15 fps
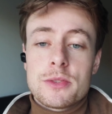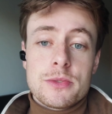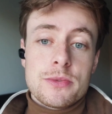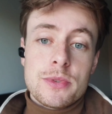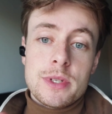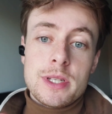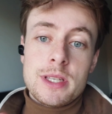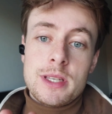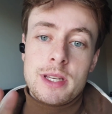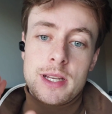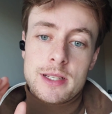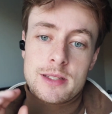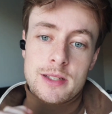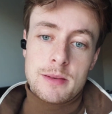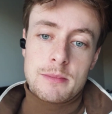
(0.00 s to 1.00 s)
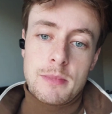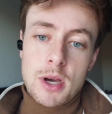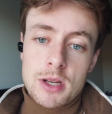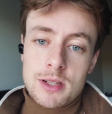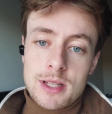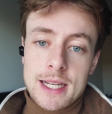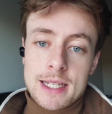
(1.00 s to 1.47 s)
it's free, it's a
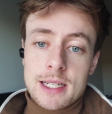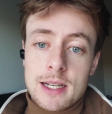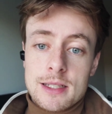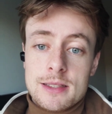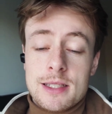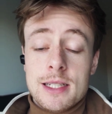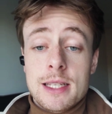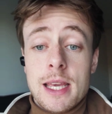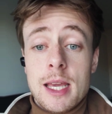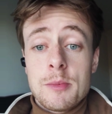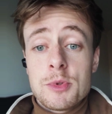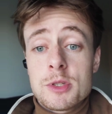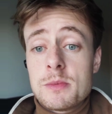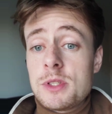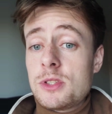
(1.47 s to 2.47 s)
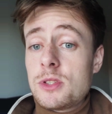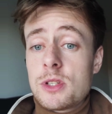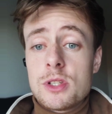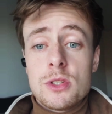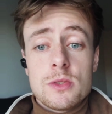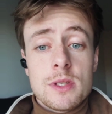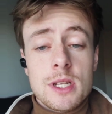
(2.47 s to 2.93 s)
model agnostic game, which means you
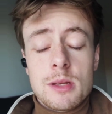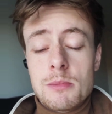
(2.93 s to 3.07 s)
could use any